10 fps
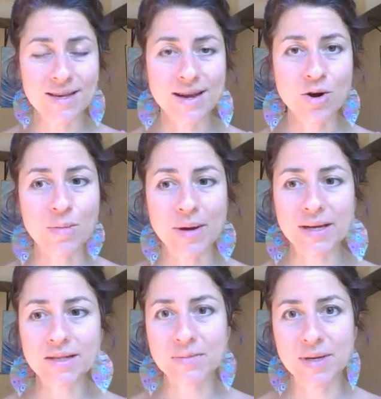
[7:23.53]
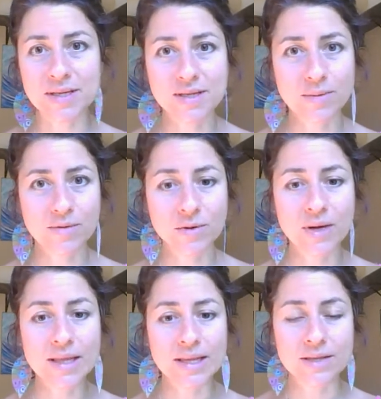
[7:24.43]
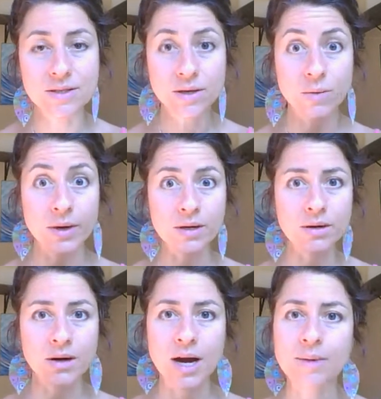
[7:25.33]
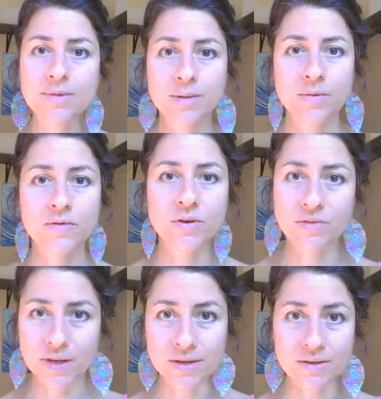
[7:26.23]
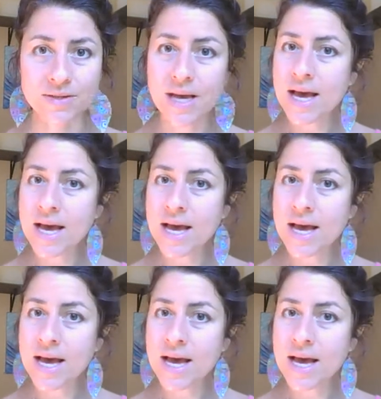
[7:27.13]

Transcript: and I hope I could speak to some of you to at least quell or calm some of your fears.